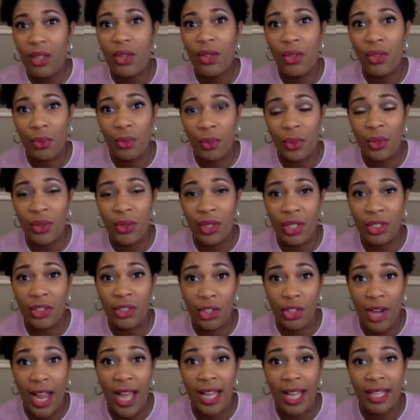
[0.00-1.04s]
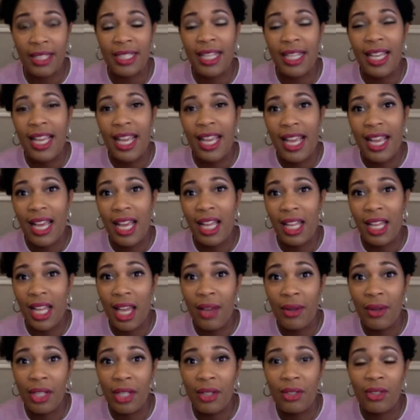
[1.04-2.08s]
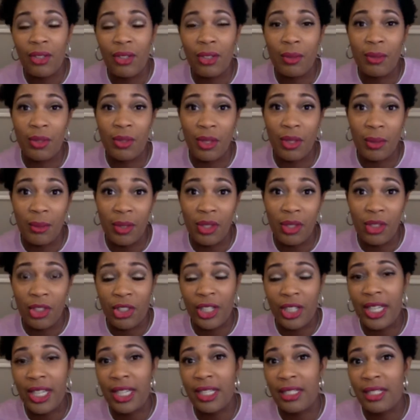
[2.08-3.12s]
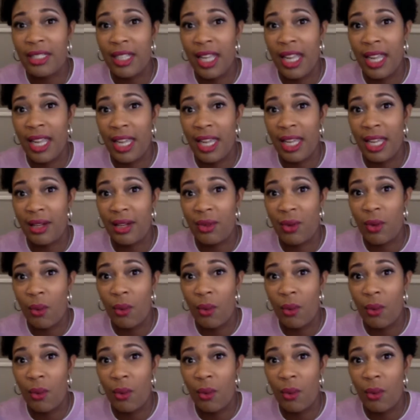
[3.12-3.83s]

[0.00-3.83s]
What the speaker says: through your tract, allowing you to absorb nutrients and